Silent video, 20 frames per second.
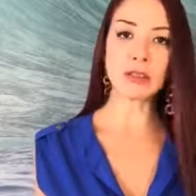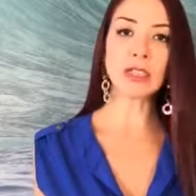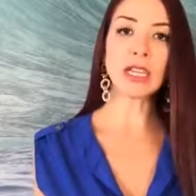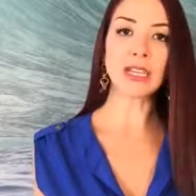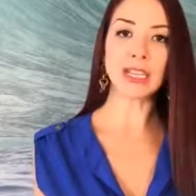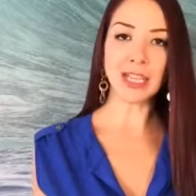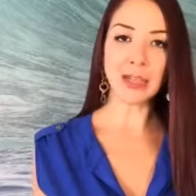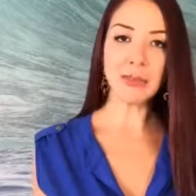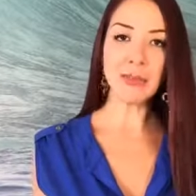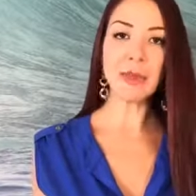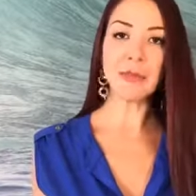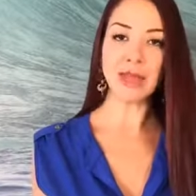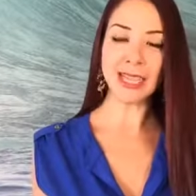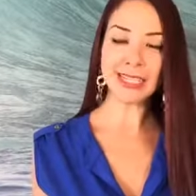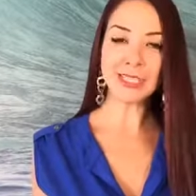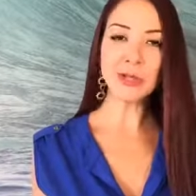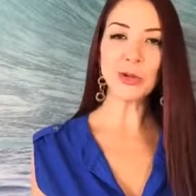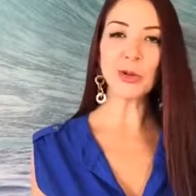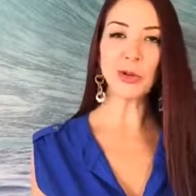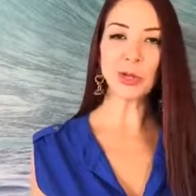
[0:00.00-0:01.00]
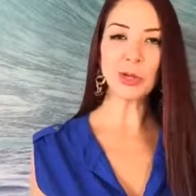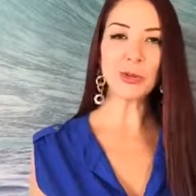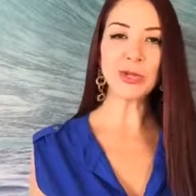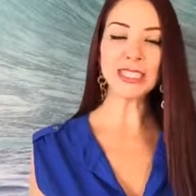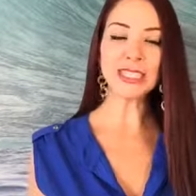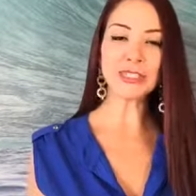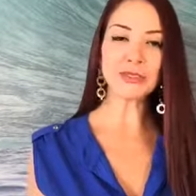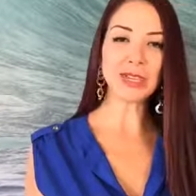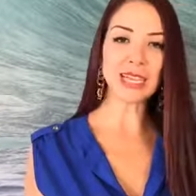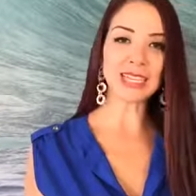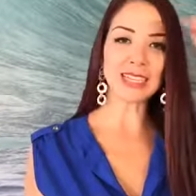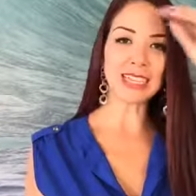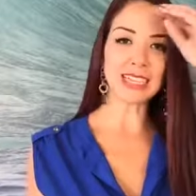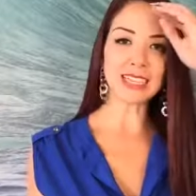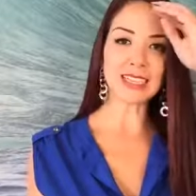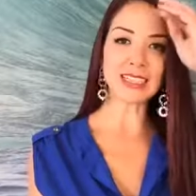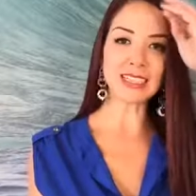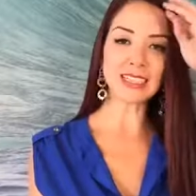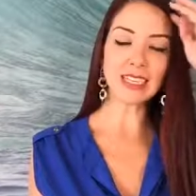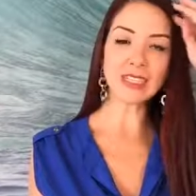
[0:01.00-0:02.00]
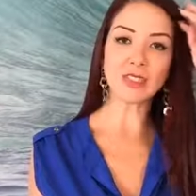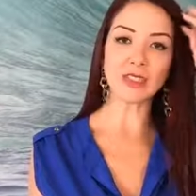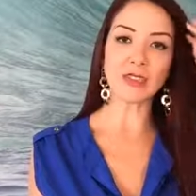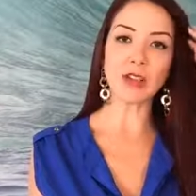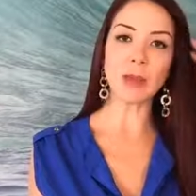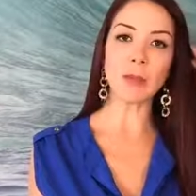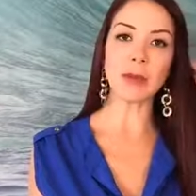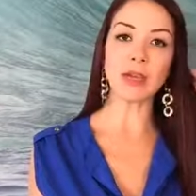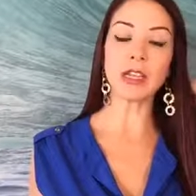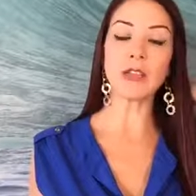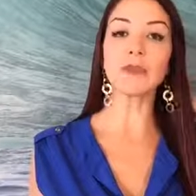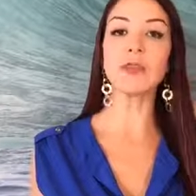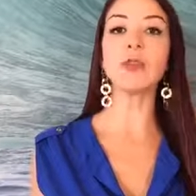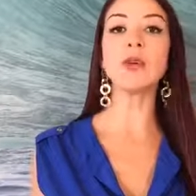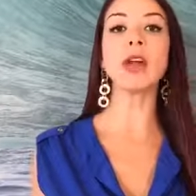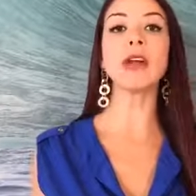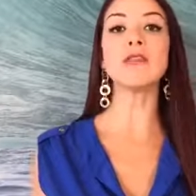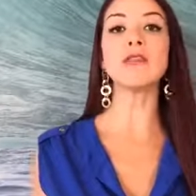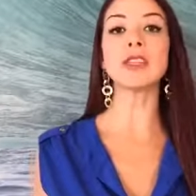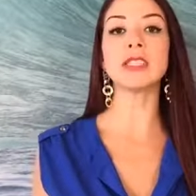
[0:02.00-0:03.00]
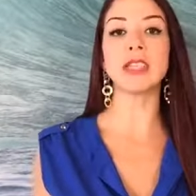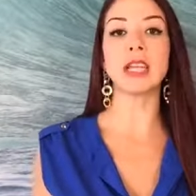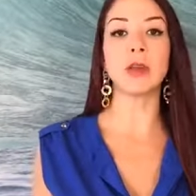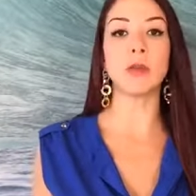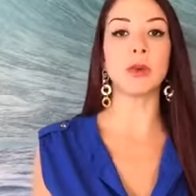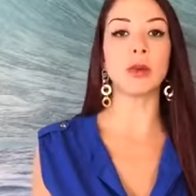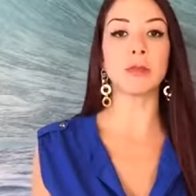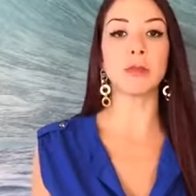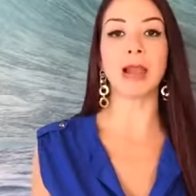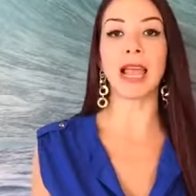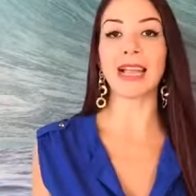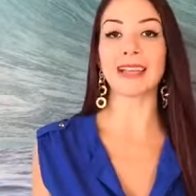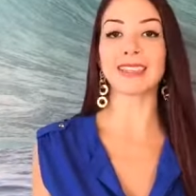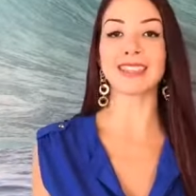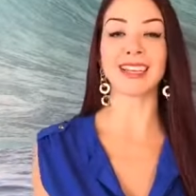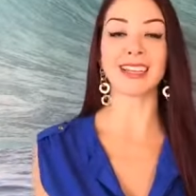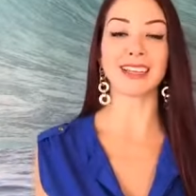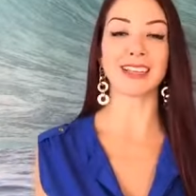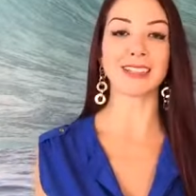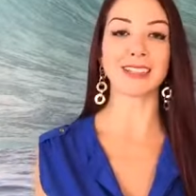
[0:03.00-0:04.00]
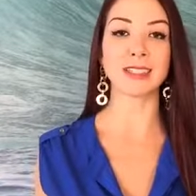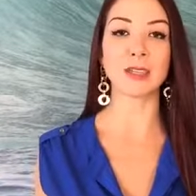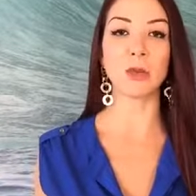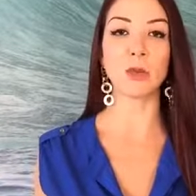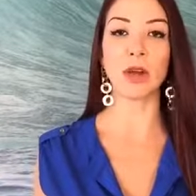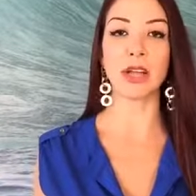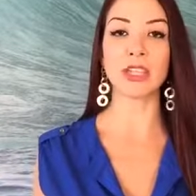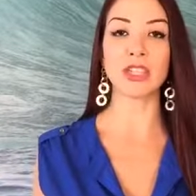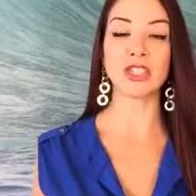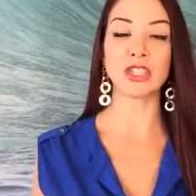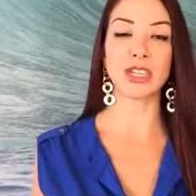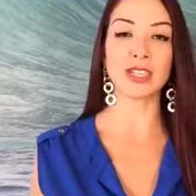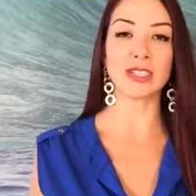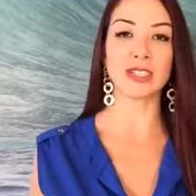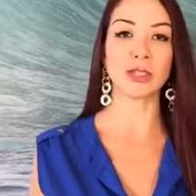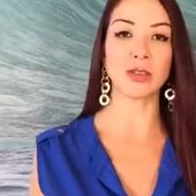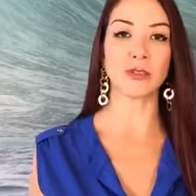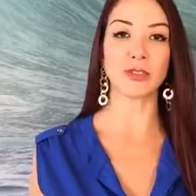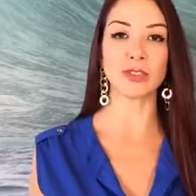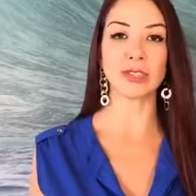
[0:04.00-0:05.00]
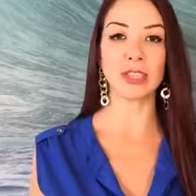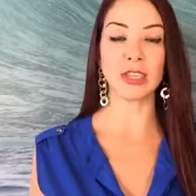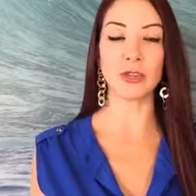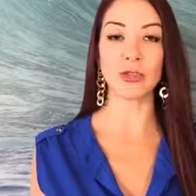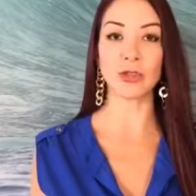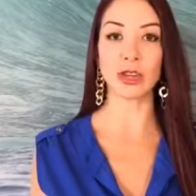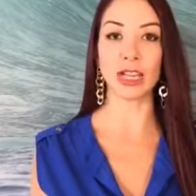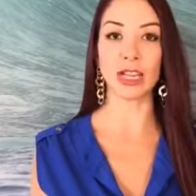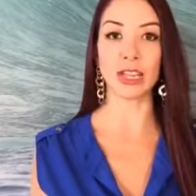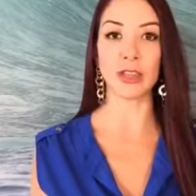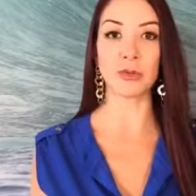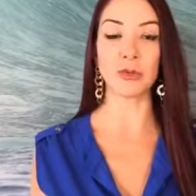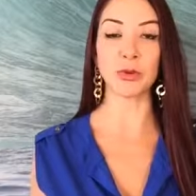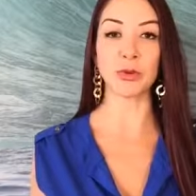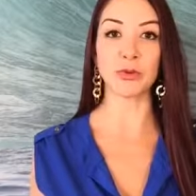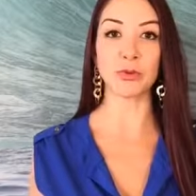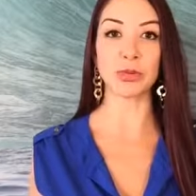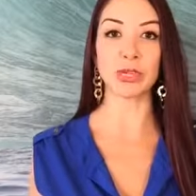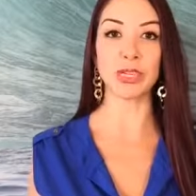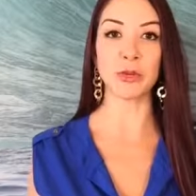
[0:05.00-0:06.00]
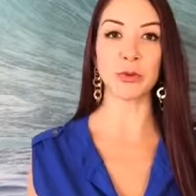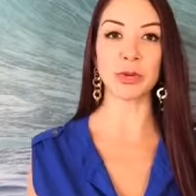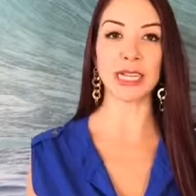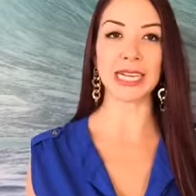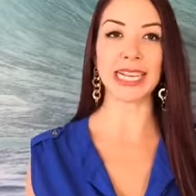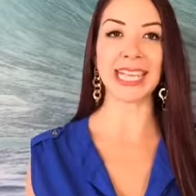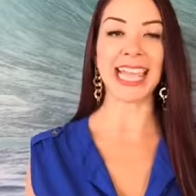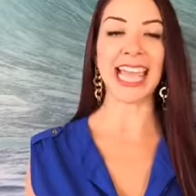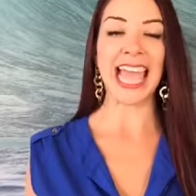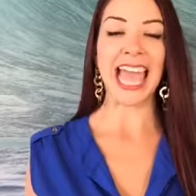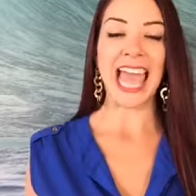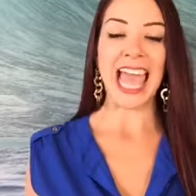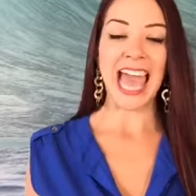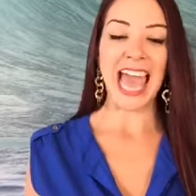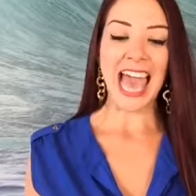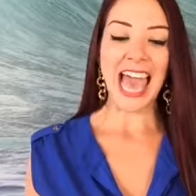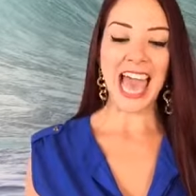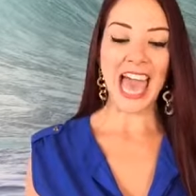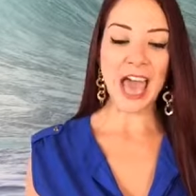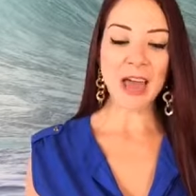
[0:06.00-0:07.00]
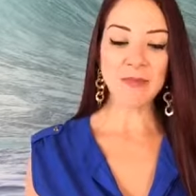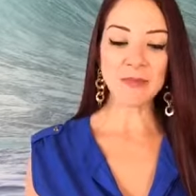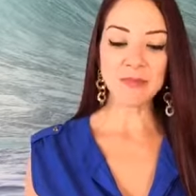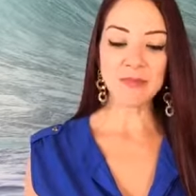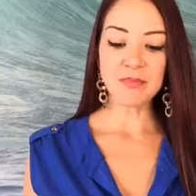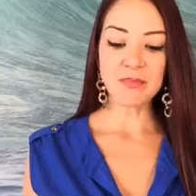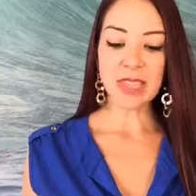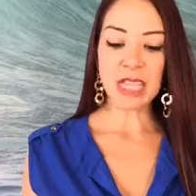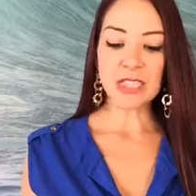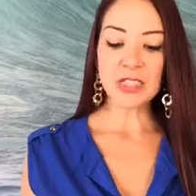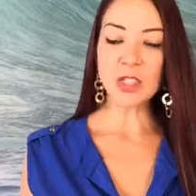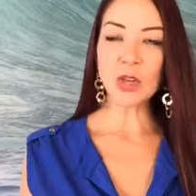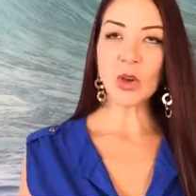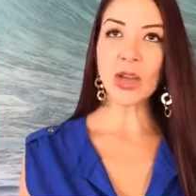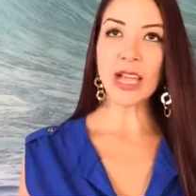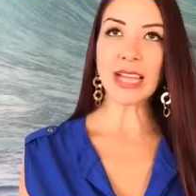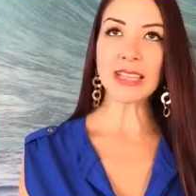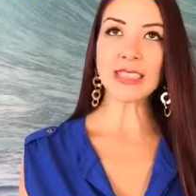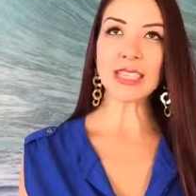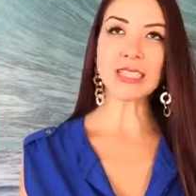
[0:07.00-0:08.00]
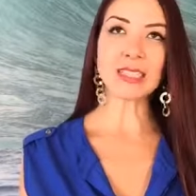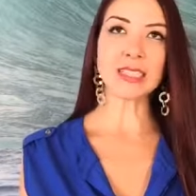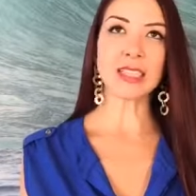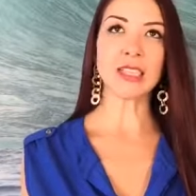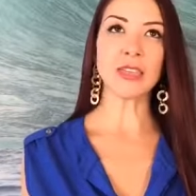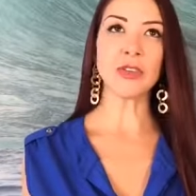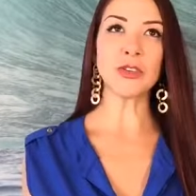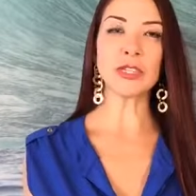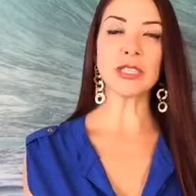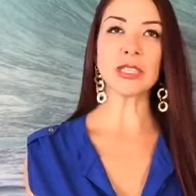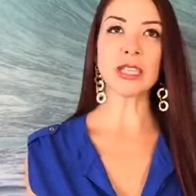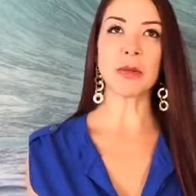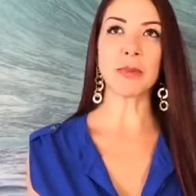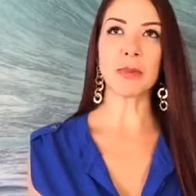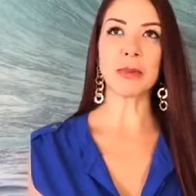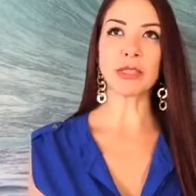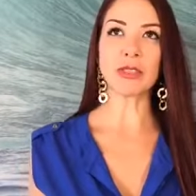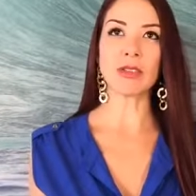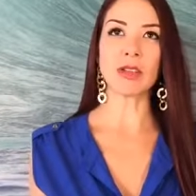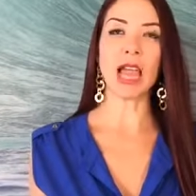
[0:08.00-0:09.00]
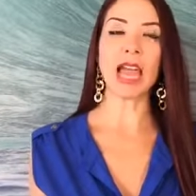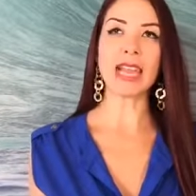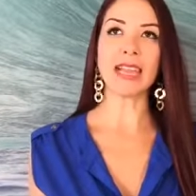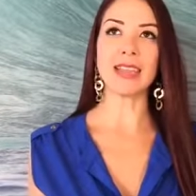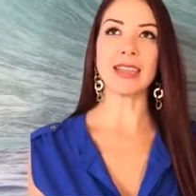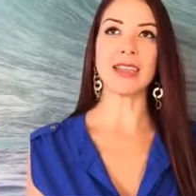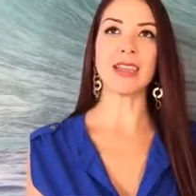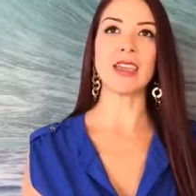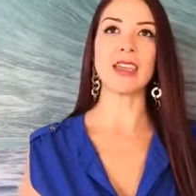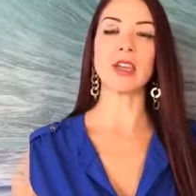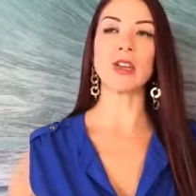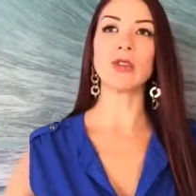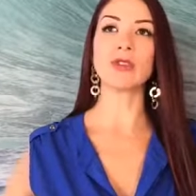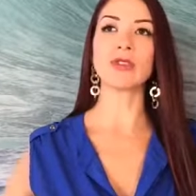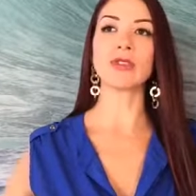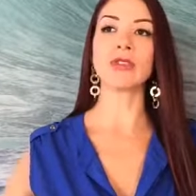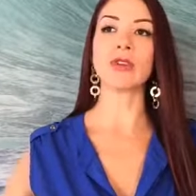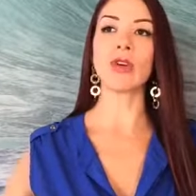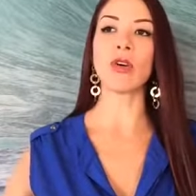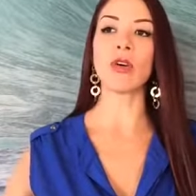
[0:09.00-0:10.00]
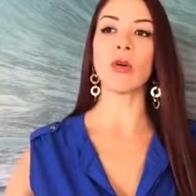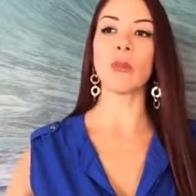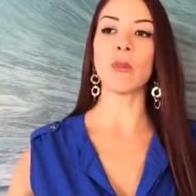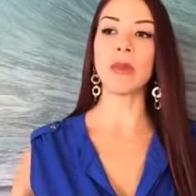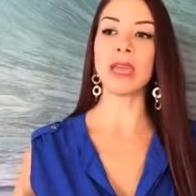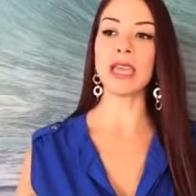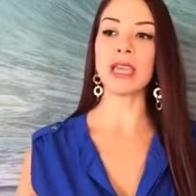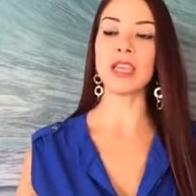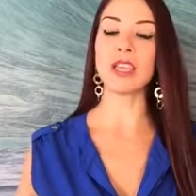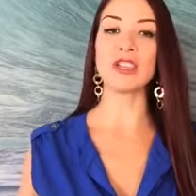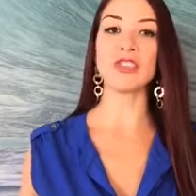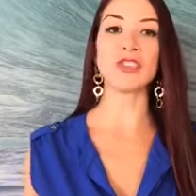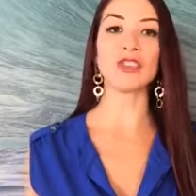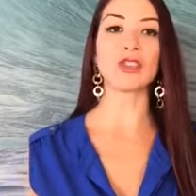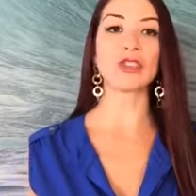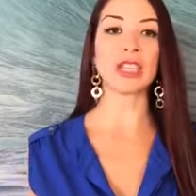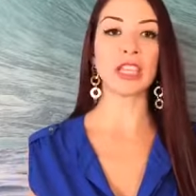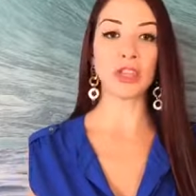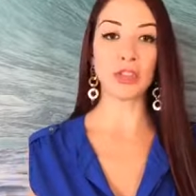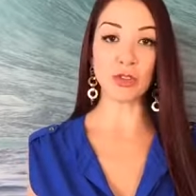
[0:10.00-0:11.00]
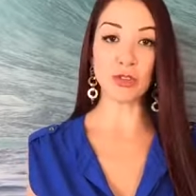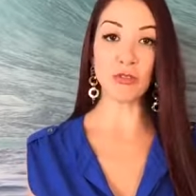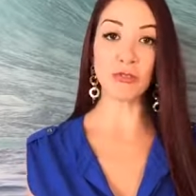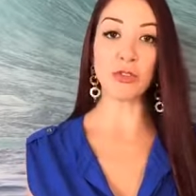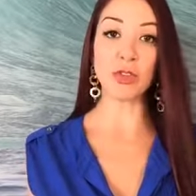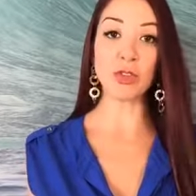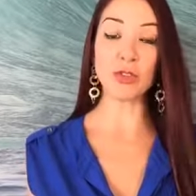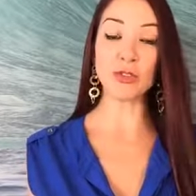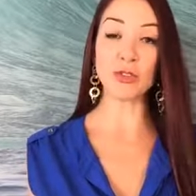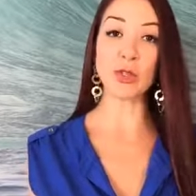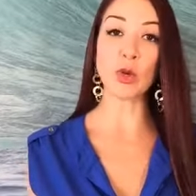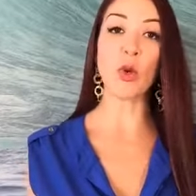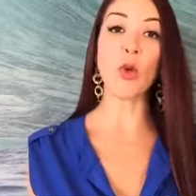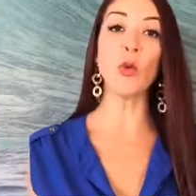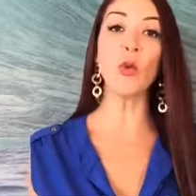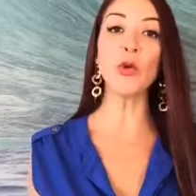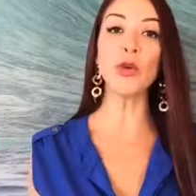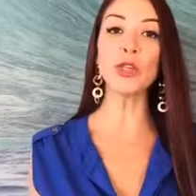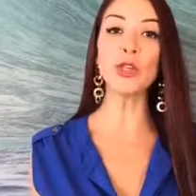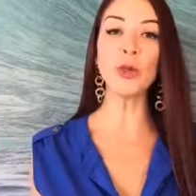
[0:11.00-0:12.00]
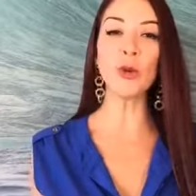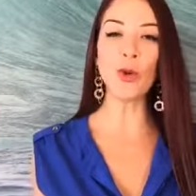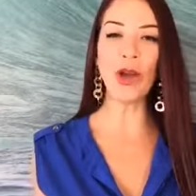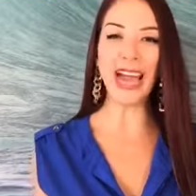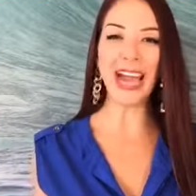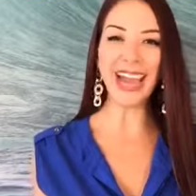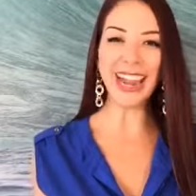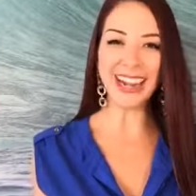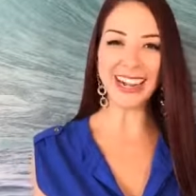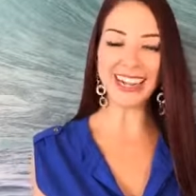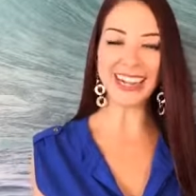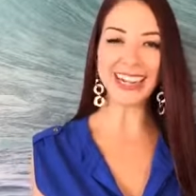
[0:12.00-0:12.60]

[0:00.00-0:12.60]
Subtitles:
can be made cool with the right accessory, but if you every day wear black jackets and white shirts, obviously you're gonna get bored pretty quickly. So understanding your star personality and also making sure that you infuse who you are